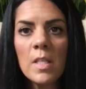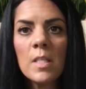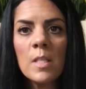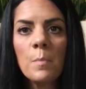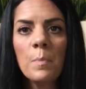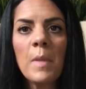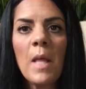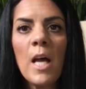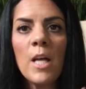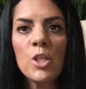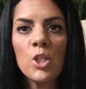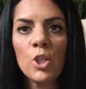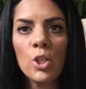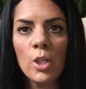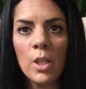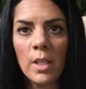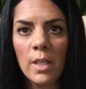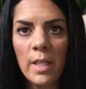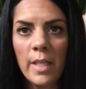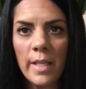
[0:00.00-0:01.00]
are the supplies you're
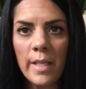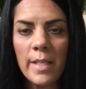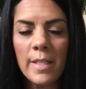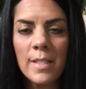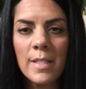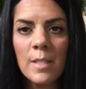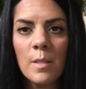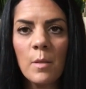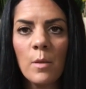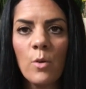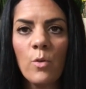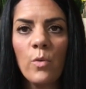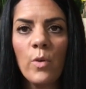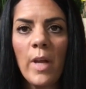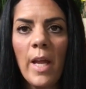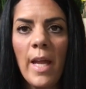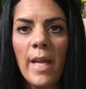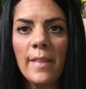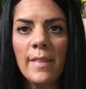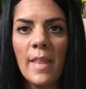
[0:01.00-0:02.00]
gonna need to
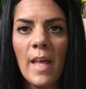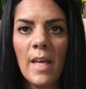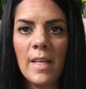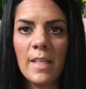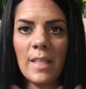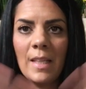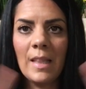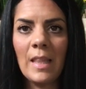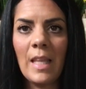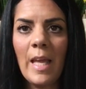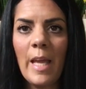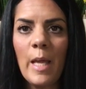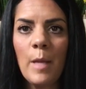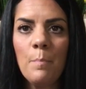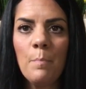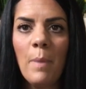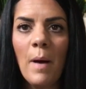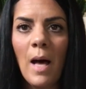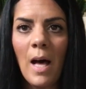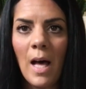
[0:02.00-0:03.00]
create that
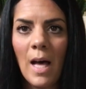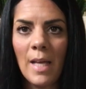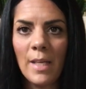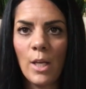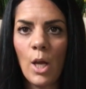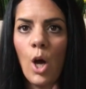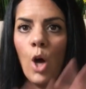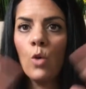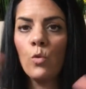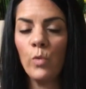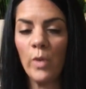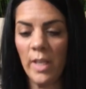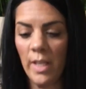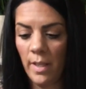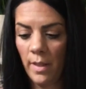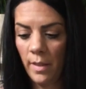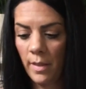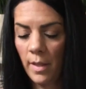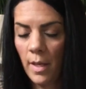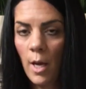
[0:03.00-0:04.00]
clay pot
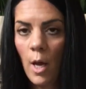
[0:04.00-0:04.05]
wreath.